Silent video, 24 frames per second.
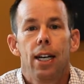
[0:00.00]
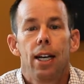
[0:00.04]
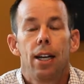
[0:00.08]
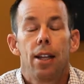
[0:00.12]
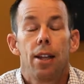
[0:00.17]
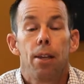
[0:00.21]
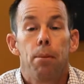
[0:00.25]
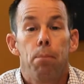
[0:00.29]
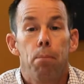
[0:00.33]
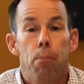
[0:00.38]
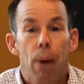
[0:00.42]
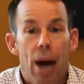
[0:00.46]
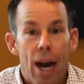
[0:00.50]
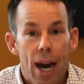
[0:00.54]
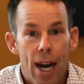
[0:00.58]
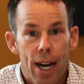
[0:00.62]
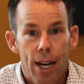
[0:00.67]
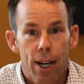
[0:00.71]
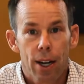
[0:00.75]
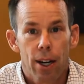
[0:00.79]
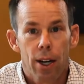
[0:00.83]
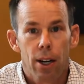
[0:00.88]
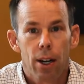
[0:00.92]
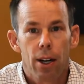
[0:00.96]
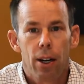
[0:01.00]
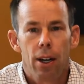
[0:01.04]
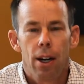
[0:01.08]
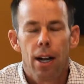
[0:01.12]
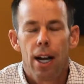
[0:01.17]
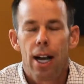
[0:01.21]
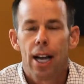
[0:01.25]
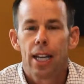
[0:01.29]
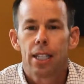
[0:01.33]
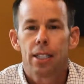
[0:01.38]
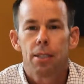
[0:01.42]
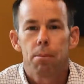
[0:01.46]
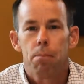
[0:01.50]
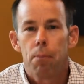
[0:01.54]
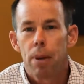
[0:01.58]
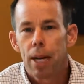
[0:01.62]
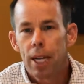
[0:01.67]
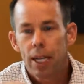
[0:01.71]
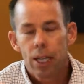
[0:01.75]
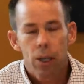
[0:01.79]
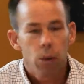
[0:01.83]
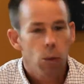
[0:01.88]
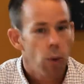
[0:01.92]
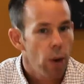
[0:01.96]
the buyer has
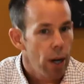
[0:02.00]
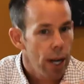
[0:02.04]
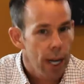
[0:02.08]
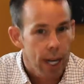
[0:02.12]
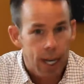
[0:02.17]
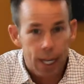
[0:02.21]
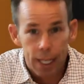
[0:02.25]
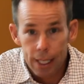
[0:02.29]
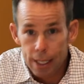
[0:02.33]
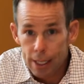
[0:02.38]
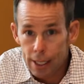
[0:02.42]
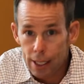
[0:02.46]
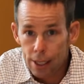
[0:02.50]
many ways